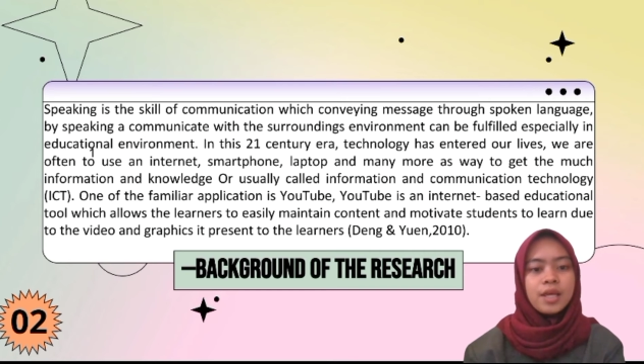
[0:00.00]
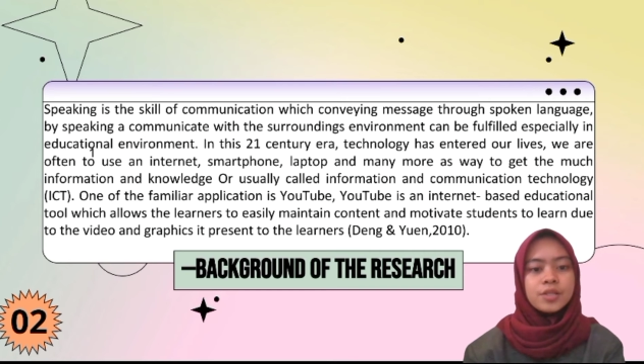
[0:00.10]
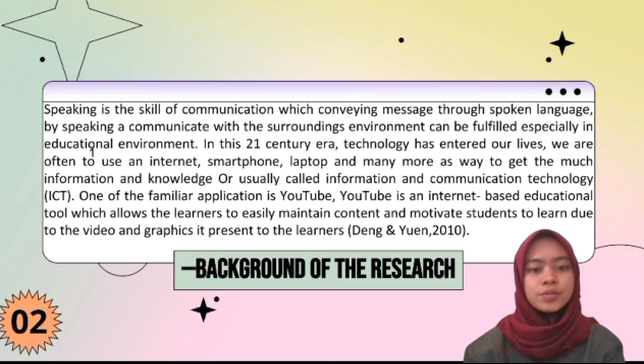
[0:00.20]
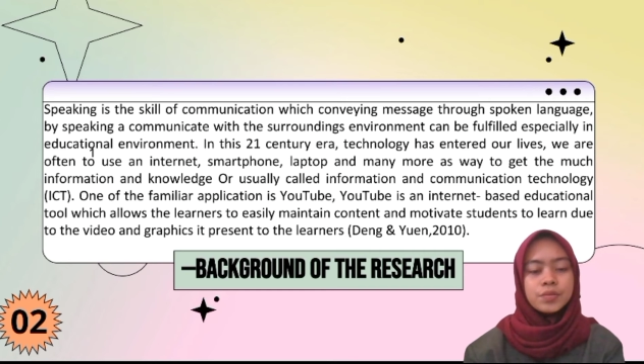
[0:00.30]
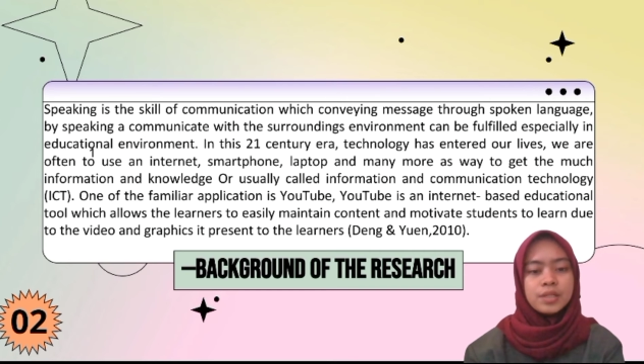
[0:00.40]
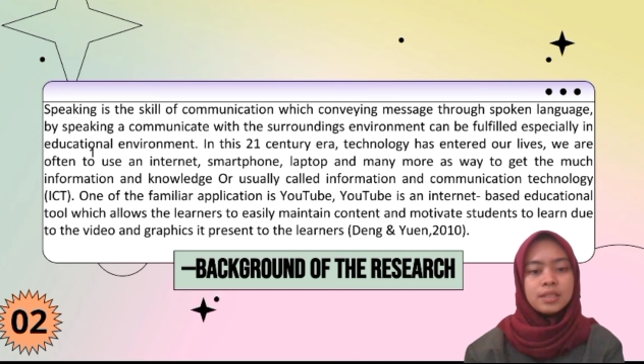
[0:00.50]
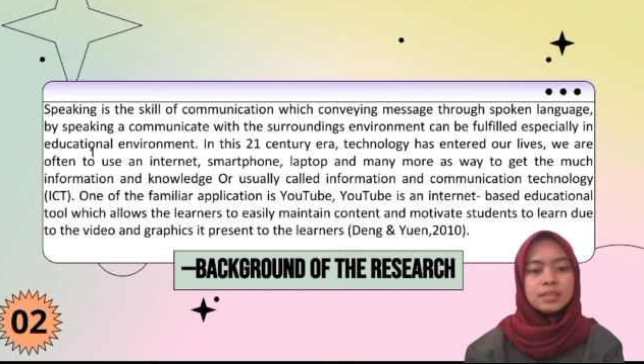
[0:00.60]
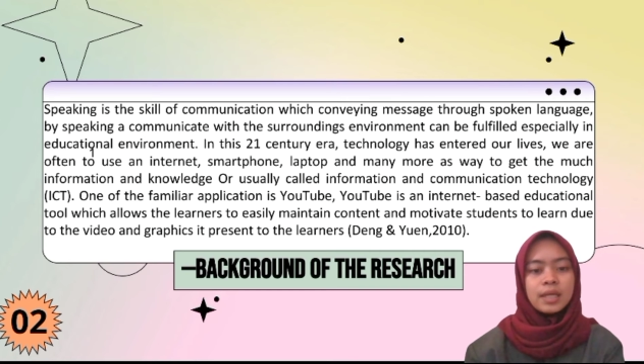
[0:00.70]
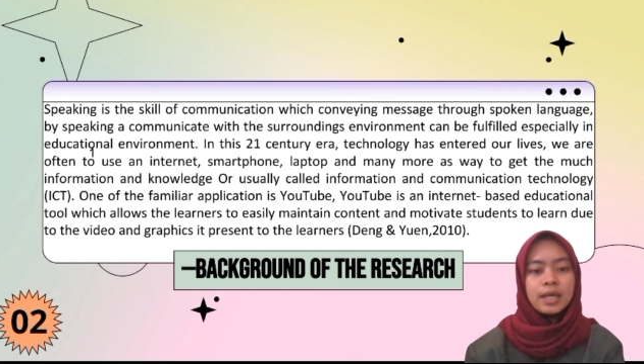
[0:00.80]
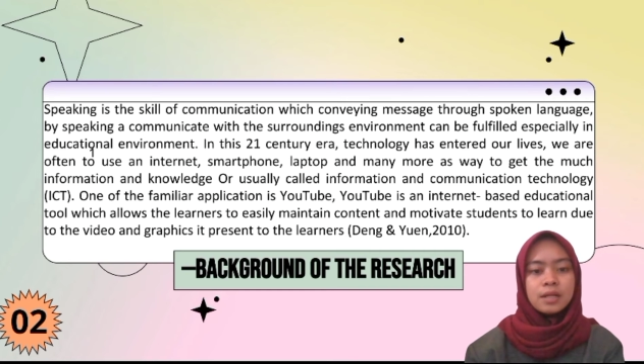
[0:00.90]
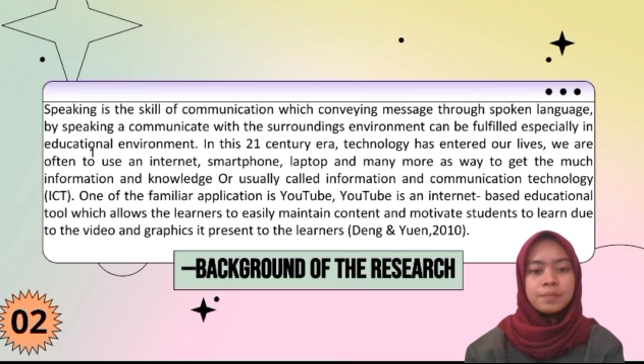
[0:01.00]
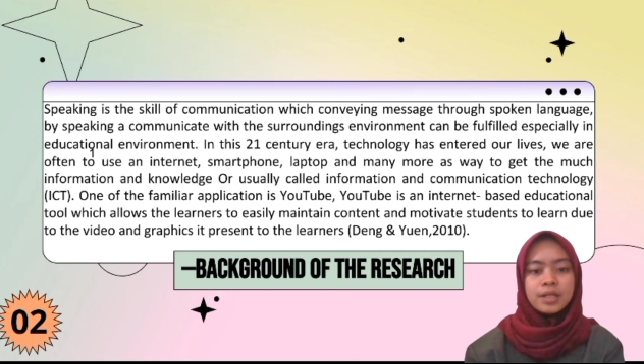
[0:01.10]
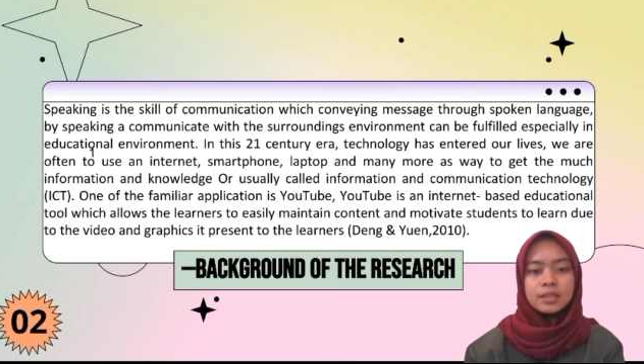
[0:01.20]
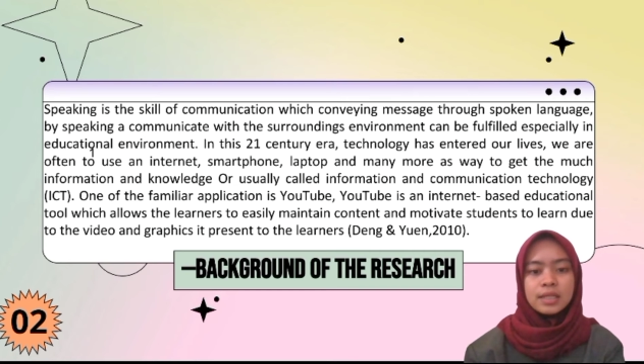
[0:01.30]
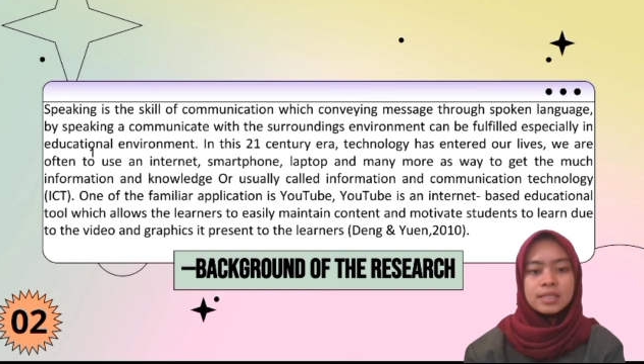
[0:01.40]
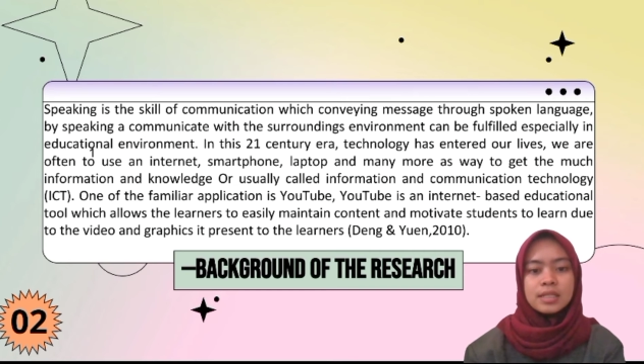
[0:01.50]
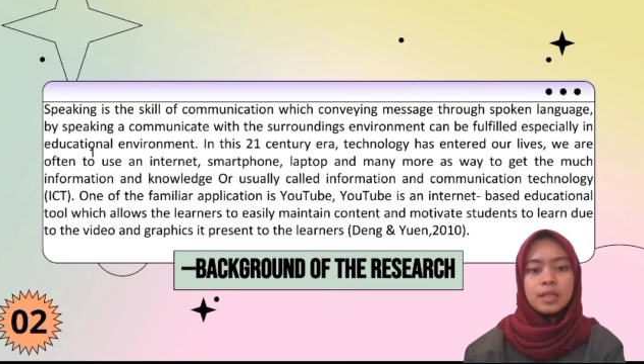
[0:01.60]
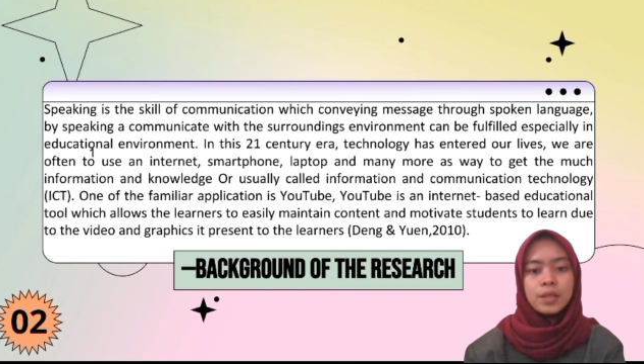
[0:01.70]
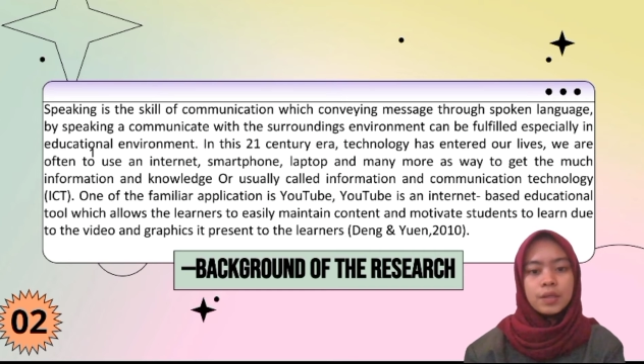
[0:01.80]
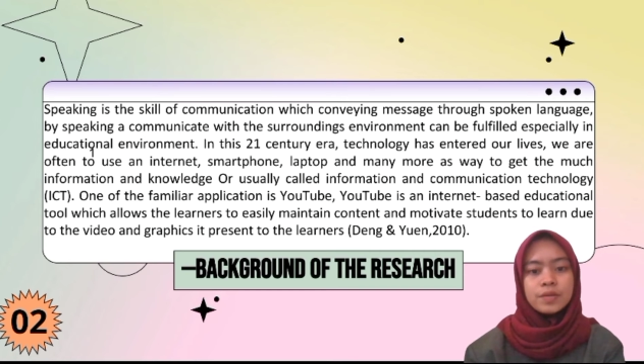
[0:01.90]
students can practice the
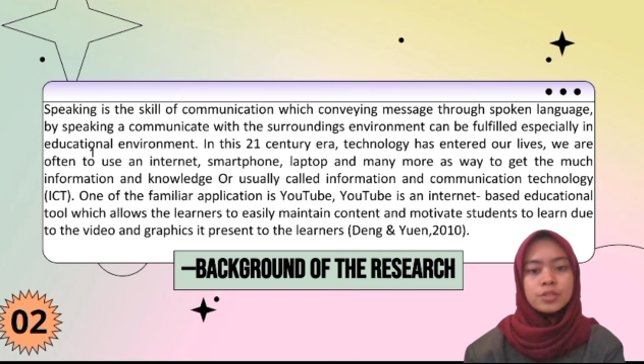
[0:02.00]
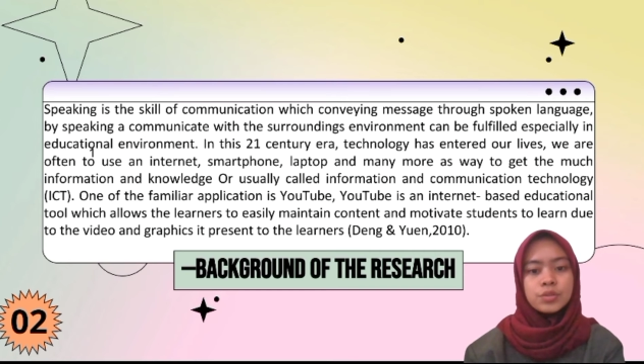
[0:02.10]
language